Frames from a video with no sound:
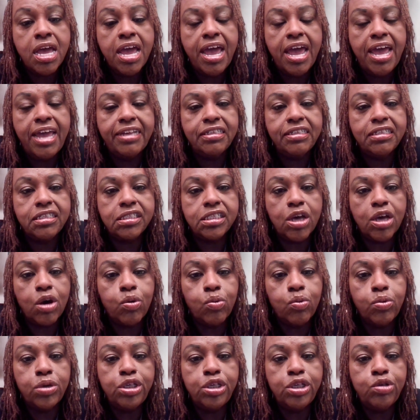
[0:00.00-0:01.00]
And so
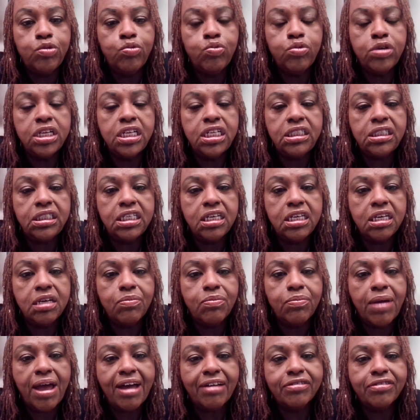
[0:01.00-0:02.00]
when you really think
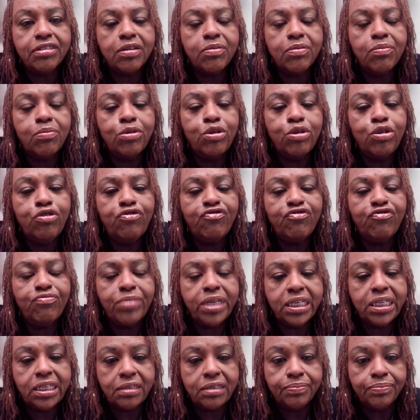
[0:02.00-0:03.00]
about the
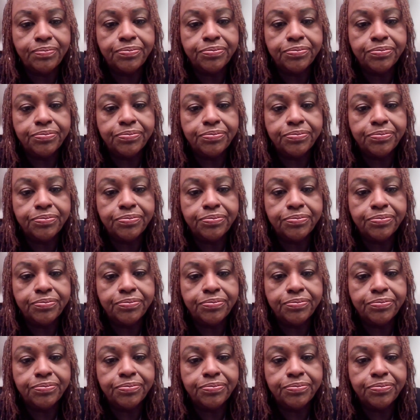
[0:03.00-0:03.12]
movement